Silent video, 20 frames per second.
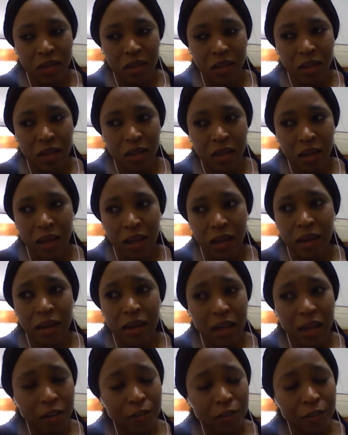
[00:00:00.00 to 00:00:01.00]
a
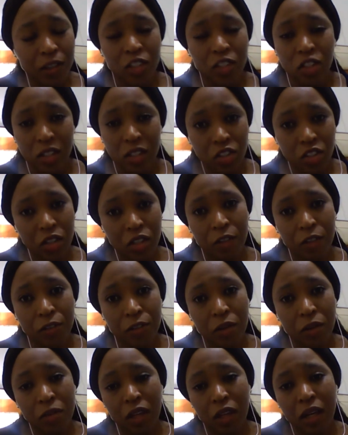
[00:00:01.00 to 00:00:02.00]
lovely gesture from the
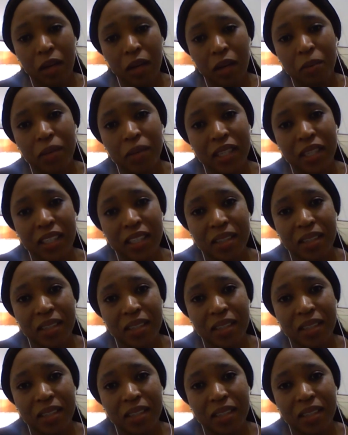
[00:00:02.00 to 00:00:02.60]
company.